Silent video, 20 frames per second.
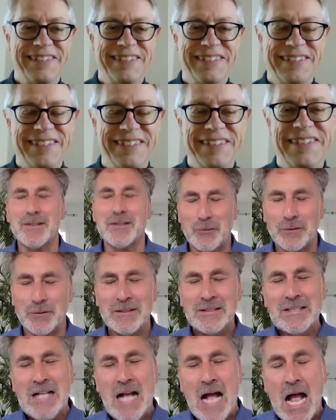Wonderful.
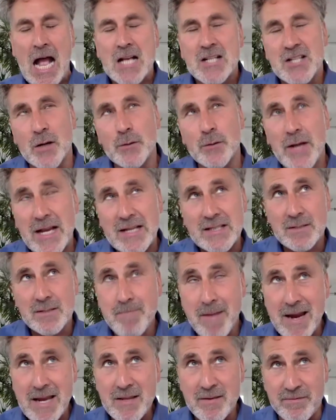So it's
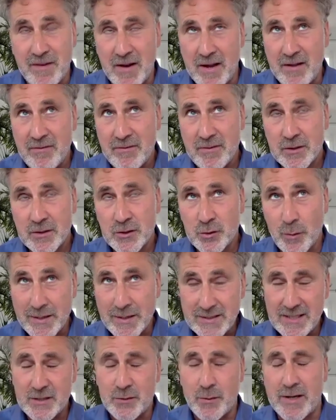May the 5th,
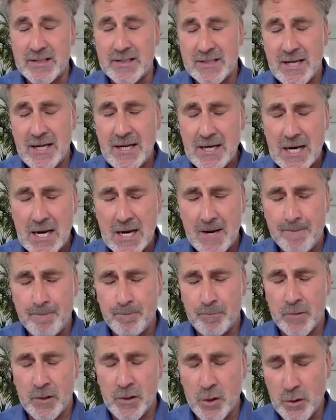2020.
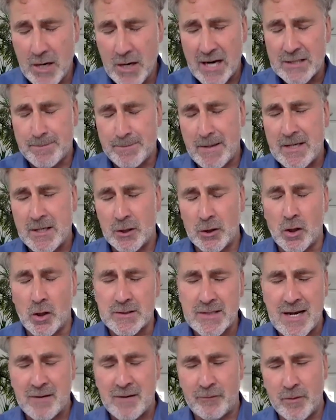The UK's been in
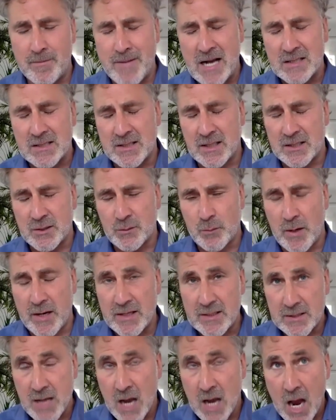lockdown for about 6
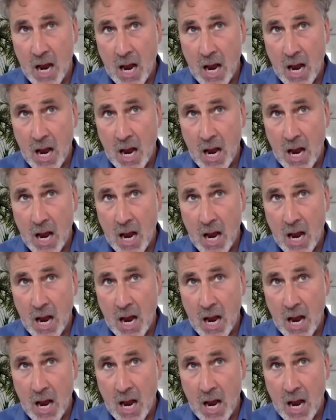weeks.